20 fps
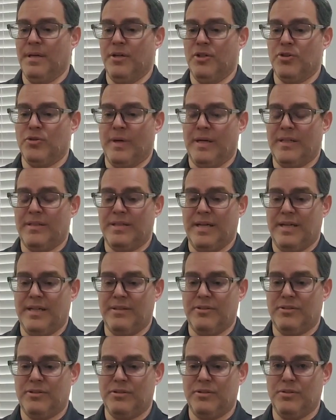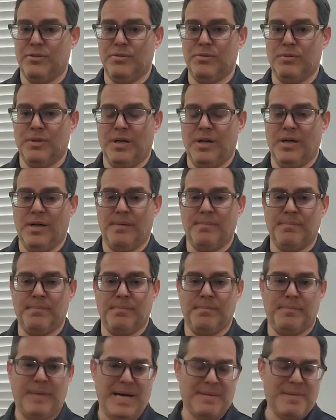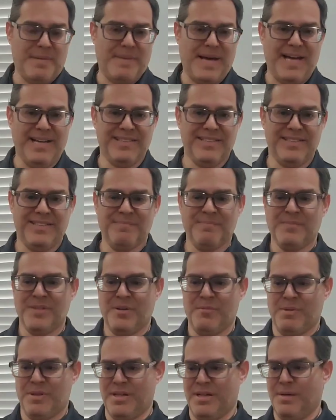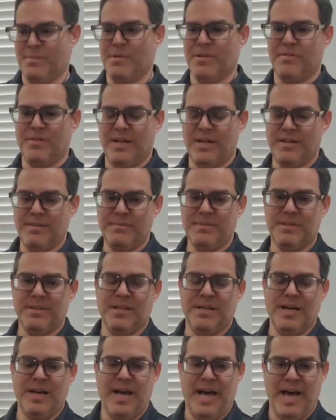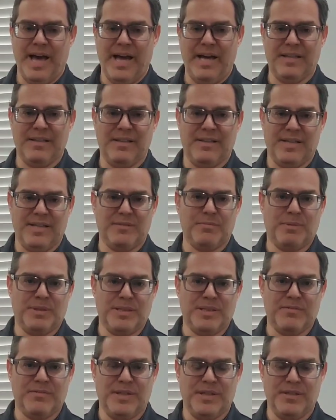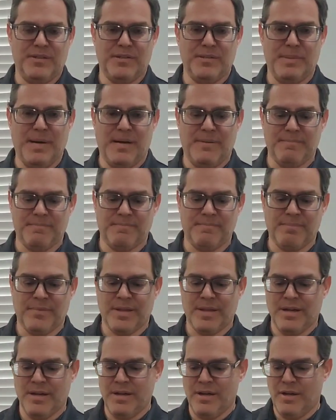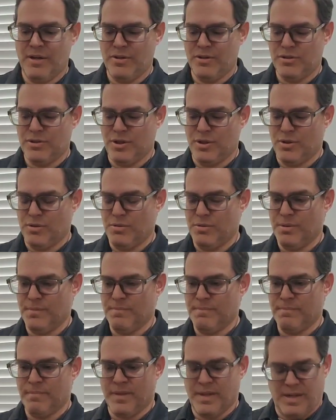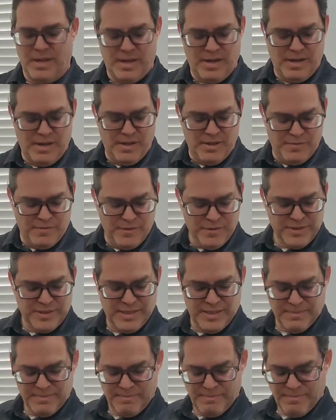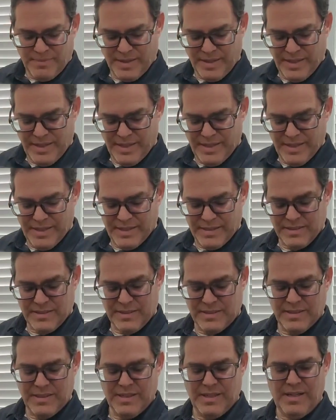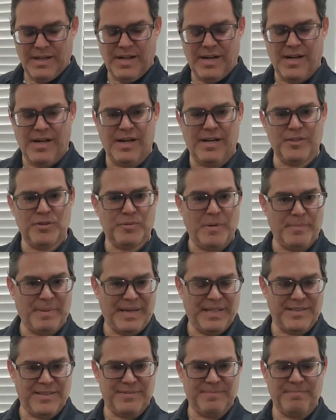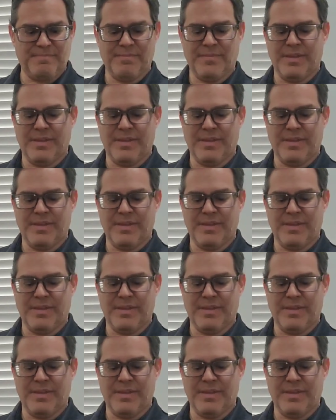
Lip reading: So I decided to pack my bags with a number of items, and that's what this video is about. So the first thing is sweatpants.